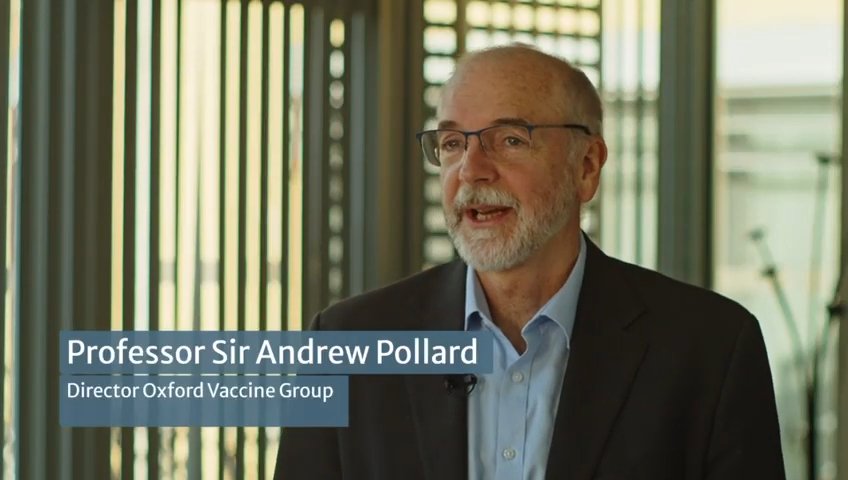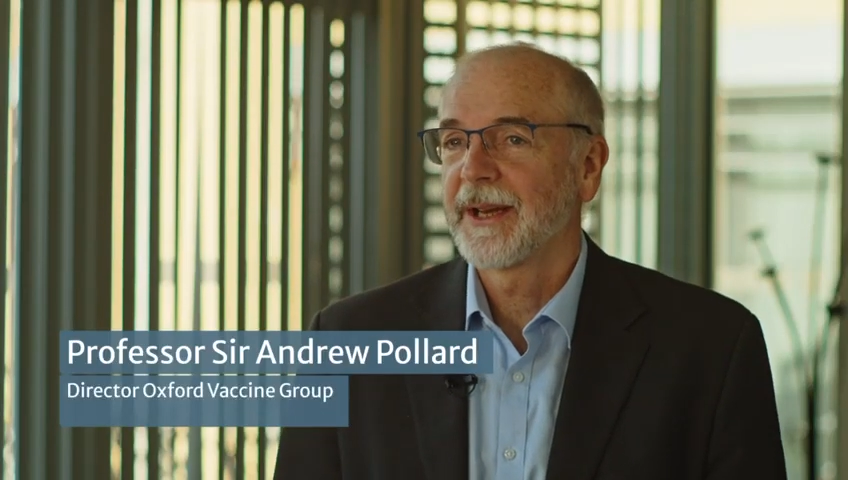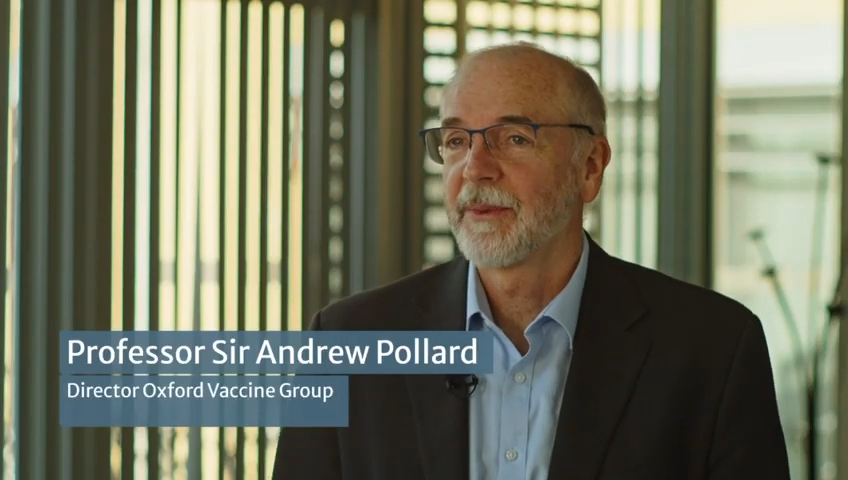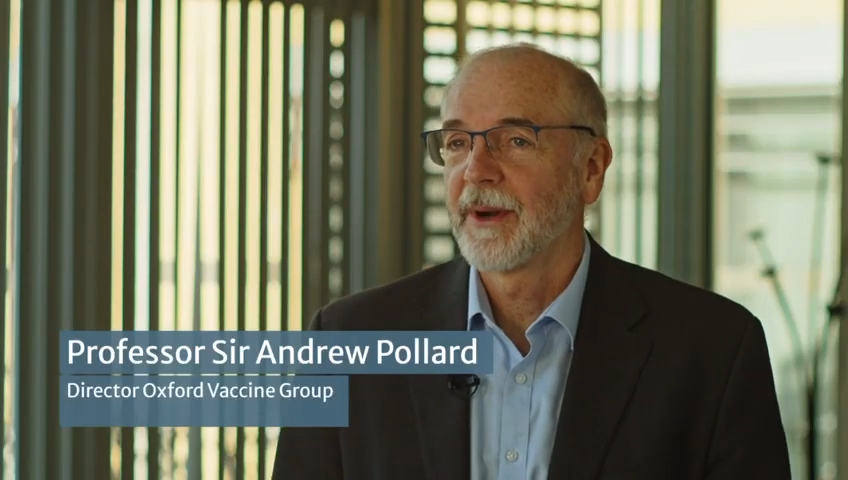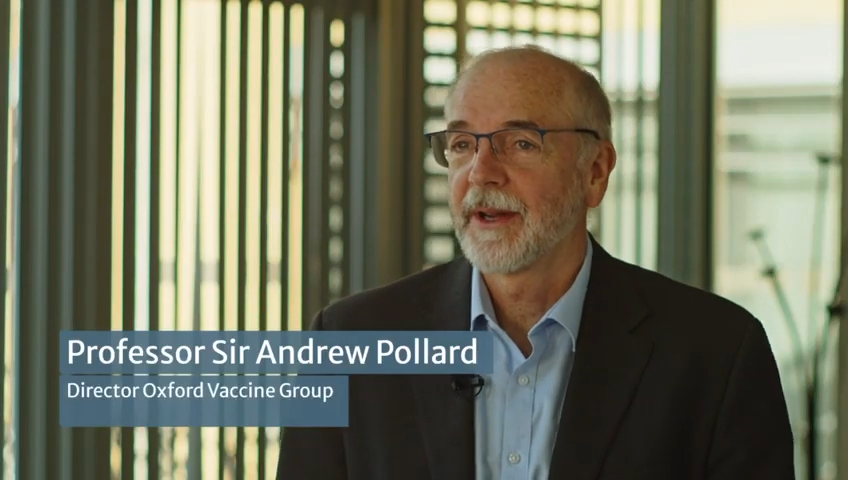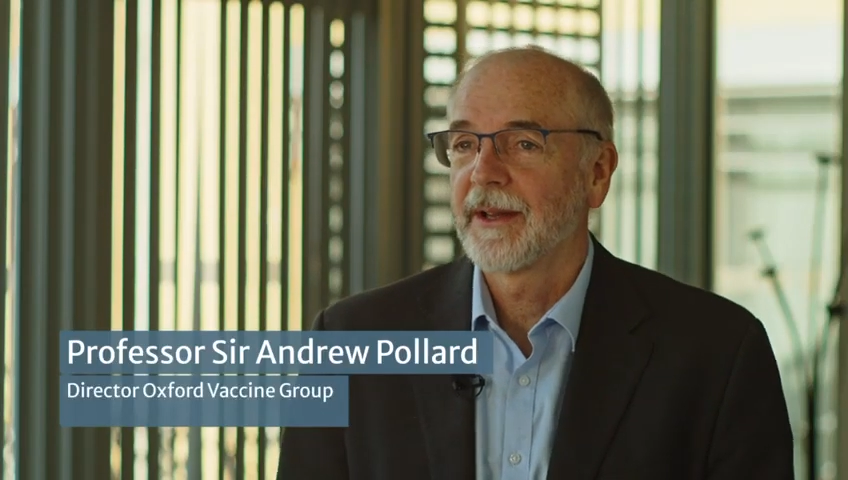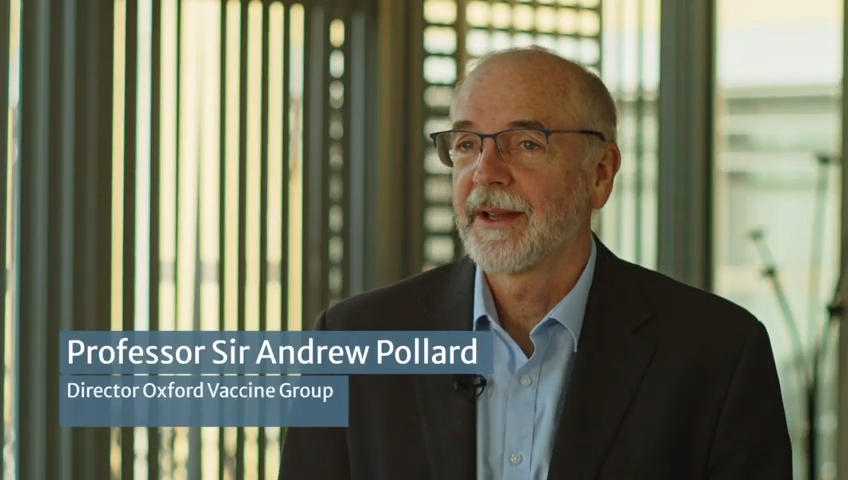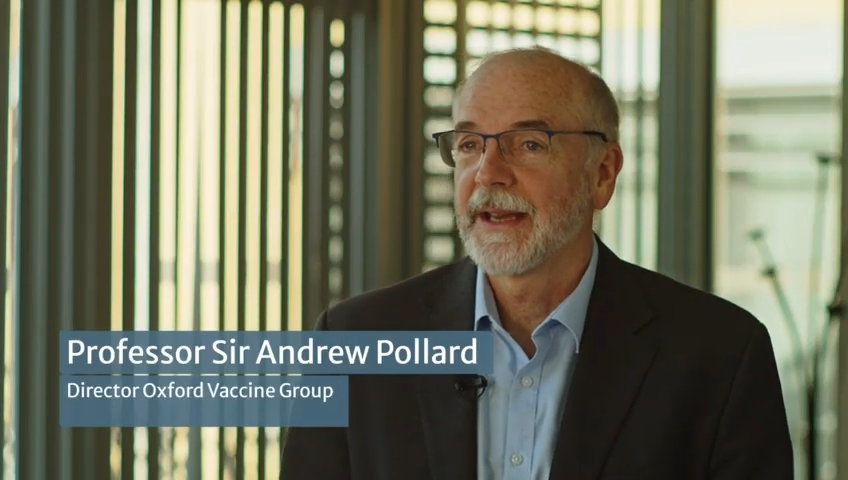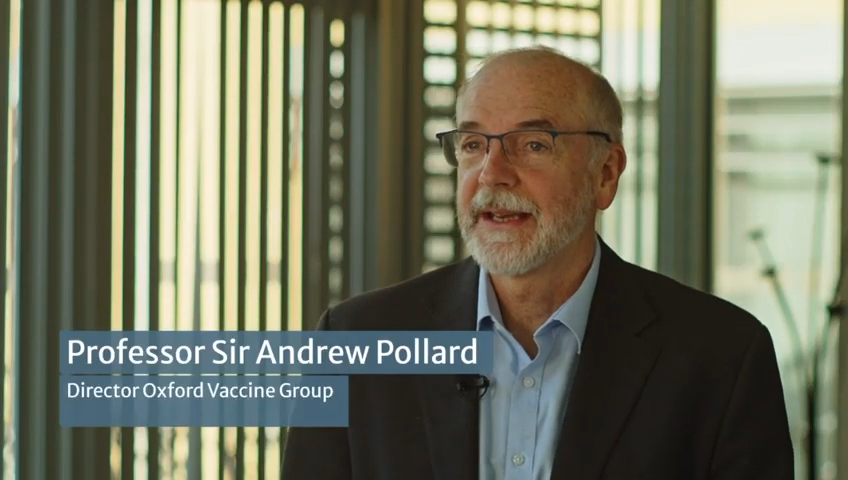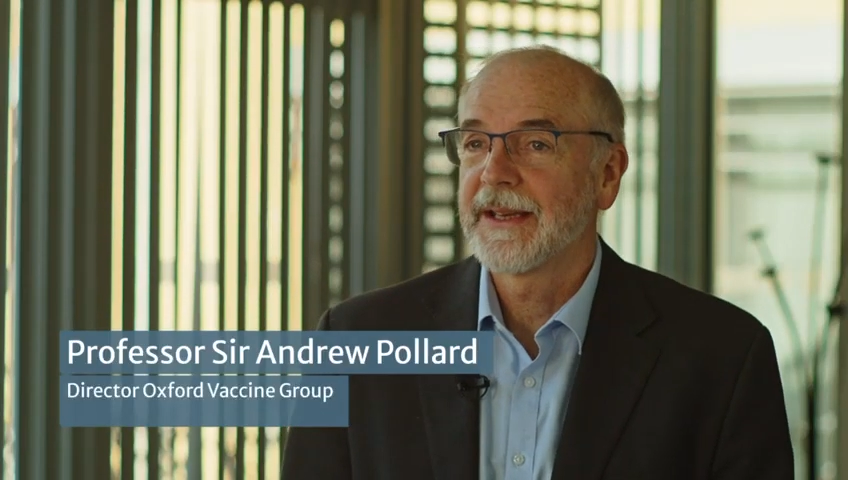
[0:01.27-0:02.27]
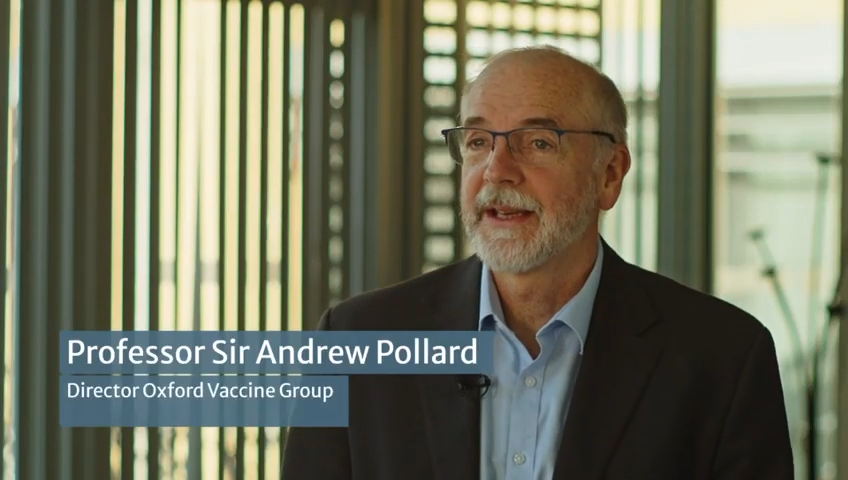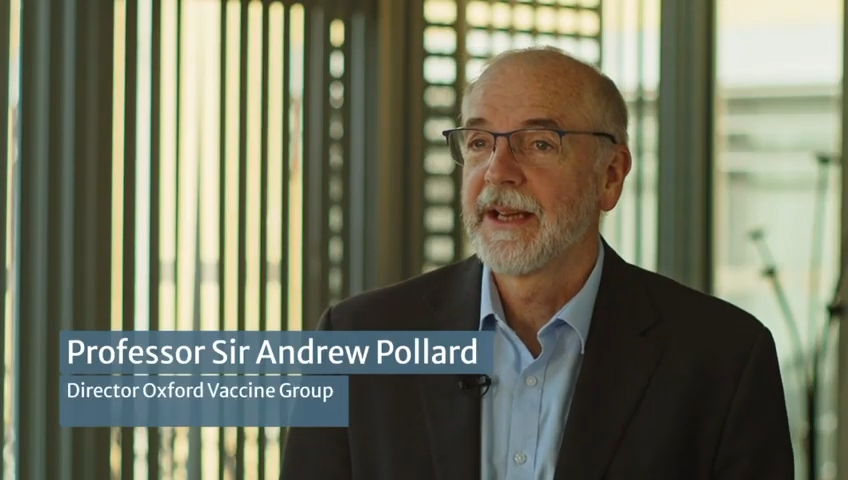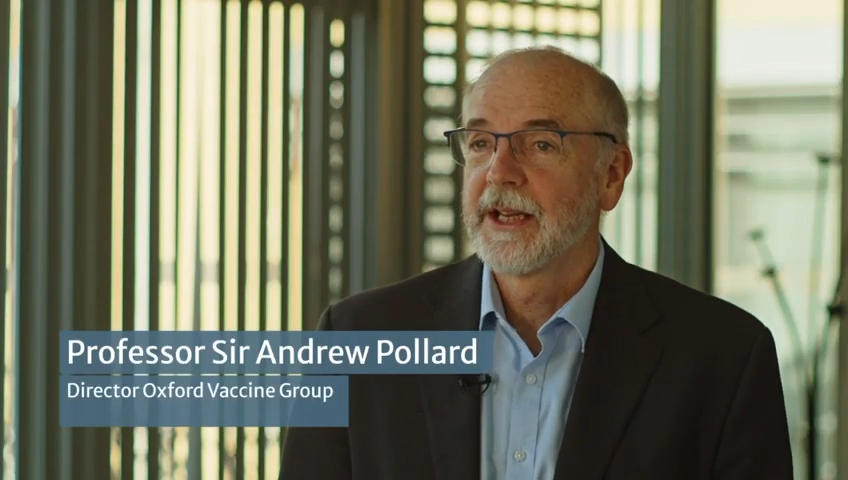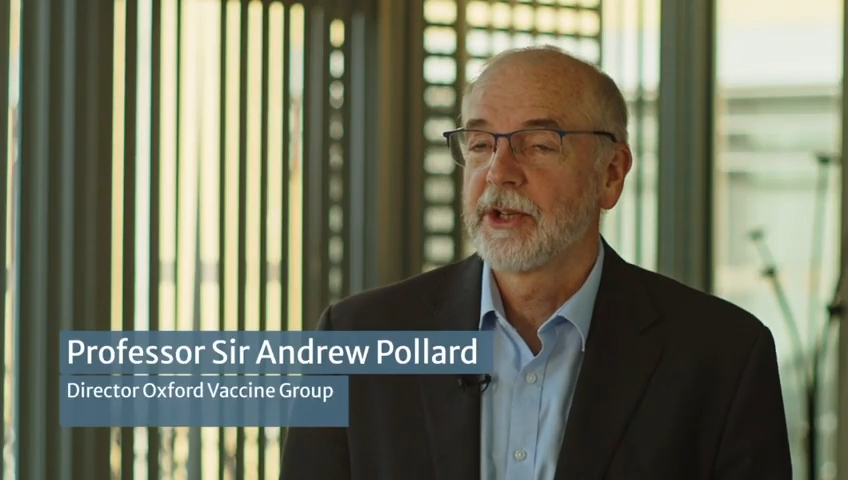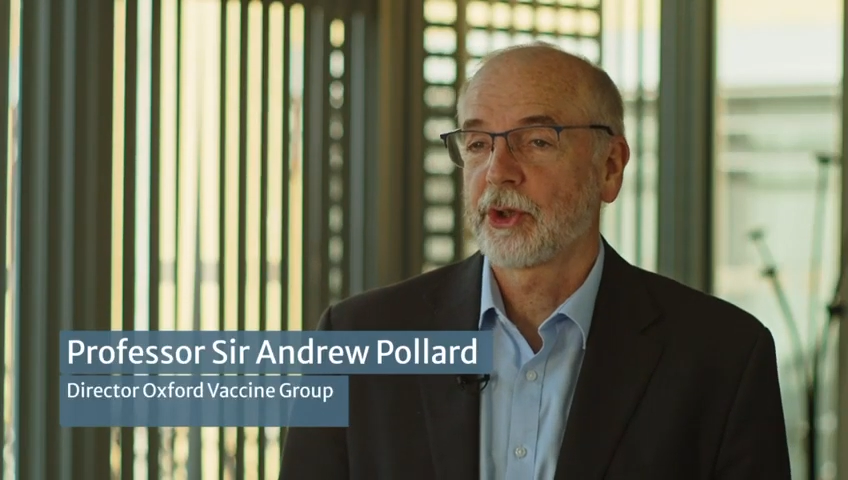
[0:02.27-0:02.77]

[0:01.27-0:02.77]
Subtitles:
really were in